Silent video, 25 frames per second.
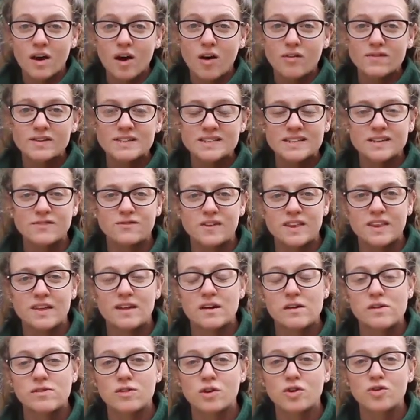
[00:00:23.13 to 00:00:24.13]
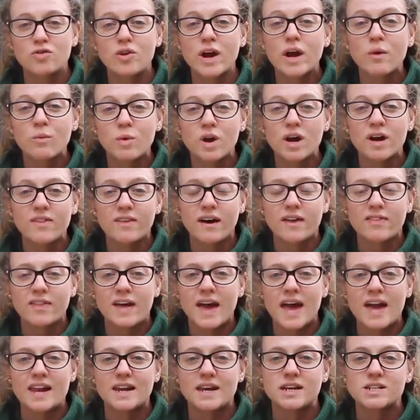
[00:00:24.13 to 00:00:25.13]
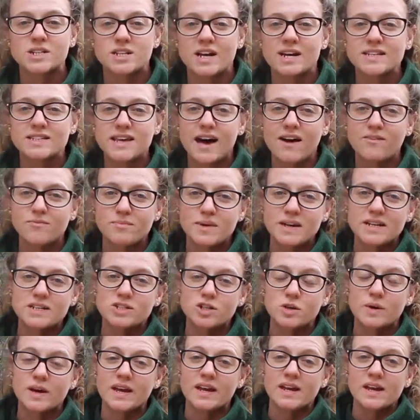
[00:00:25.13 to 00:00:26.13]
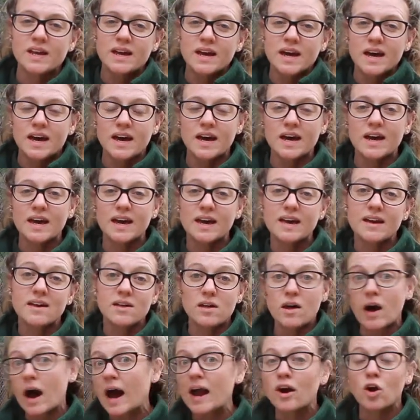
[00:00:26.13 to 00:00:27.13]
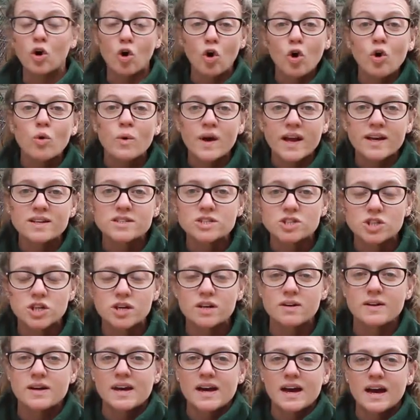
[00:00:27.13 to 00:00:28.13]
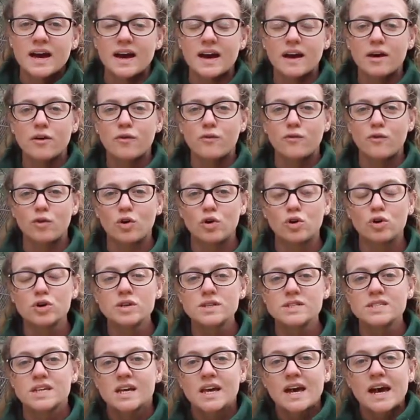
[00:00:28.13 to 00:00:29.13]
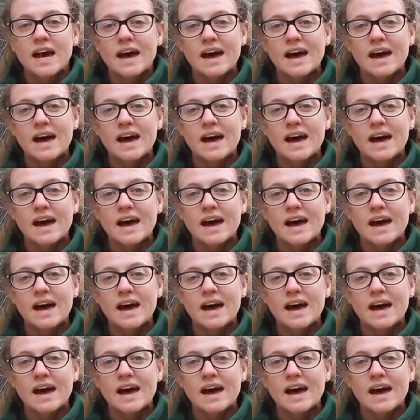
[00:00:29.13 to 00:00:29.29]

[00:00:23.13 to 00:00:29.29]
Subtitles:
obviously for the great work that the NHS have been doing and always do for us.